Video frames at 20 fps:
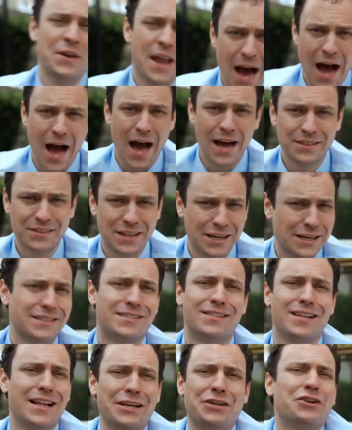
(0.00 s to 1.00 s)
not, then
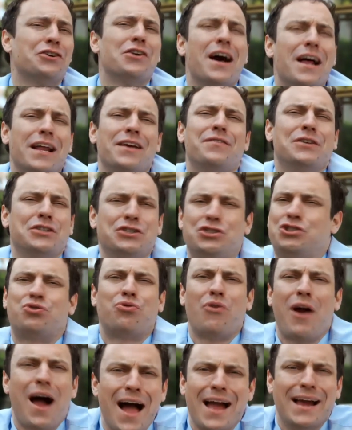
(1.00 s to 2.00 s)
it's like you're not even
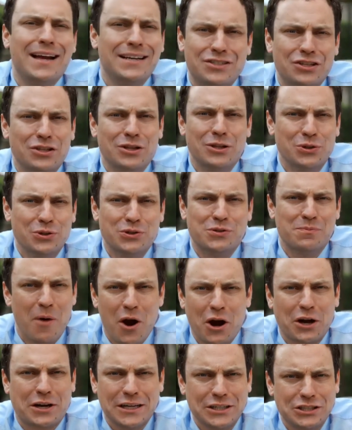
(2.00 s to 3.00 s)
trying to lose
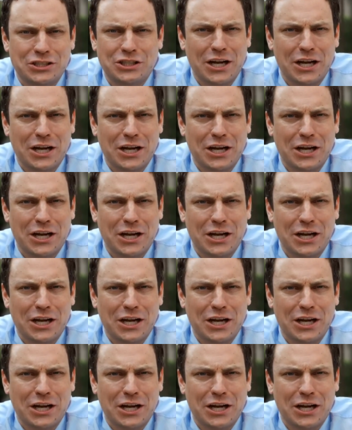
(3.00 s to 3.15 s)
market